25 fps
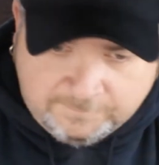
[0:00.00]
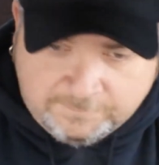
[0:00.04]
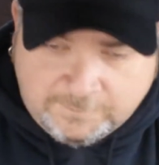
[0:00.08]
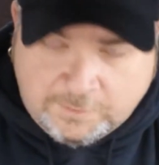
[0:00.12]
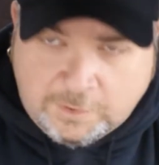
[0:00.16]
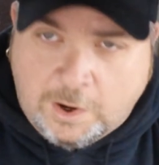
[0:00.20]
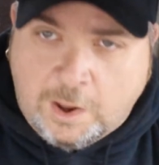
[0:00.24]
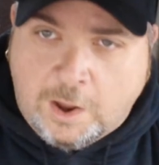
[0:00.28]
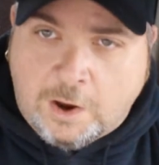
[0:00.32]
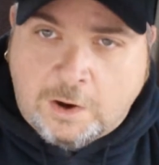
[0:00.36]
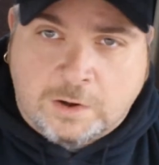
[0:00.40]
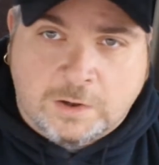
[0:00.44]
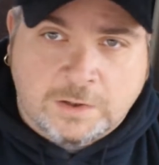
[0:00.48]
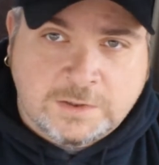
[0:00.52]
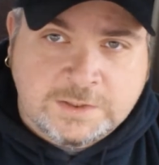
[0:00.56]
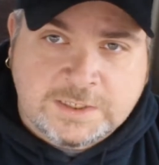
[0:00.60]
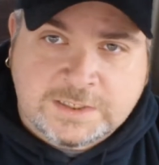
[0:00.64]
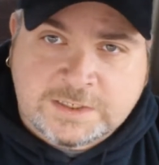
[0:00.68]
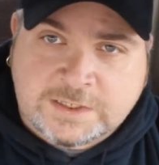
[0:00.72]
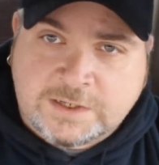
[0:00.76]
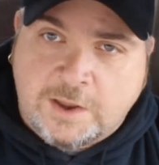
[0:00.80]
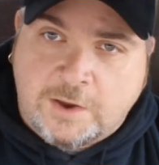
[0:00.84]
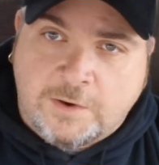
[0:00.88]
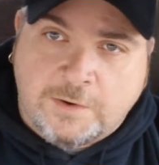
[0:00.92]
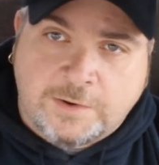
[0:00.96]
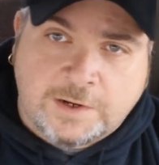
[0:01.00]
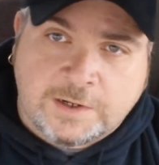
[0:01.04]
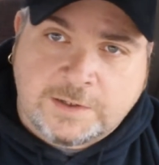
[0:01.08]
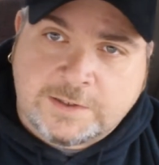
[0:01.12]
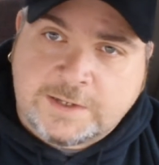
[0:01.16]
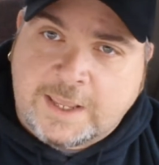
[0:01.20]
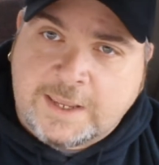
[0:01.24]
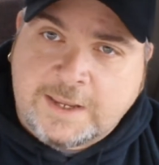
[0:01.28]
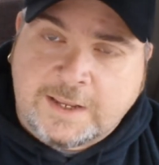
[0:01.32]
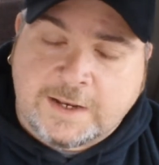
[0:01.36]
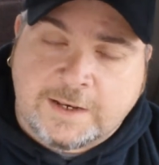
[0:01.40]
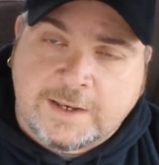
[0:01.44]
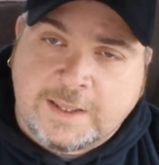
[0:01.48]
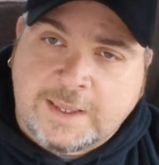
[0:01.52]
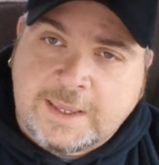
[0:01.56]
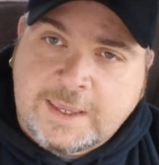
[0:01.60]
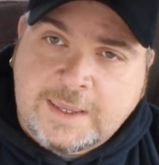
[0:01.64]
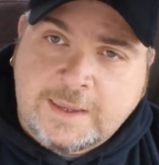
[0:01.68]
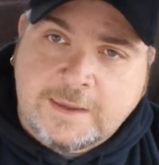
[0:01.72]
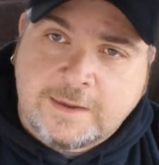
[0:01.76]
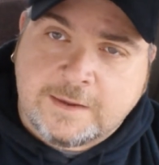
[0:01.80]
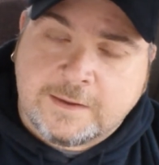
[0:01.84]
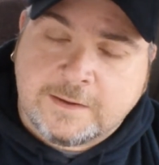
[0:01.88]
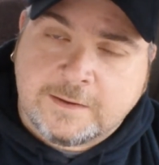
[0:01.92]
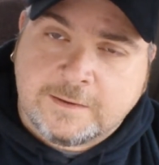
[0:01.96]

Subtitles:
for longer than just to go in there and take a leak,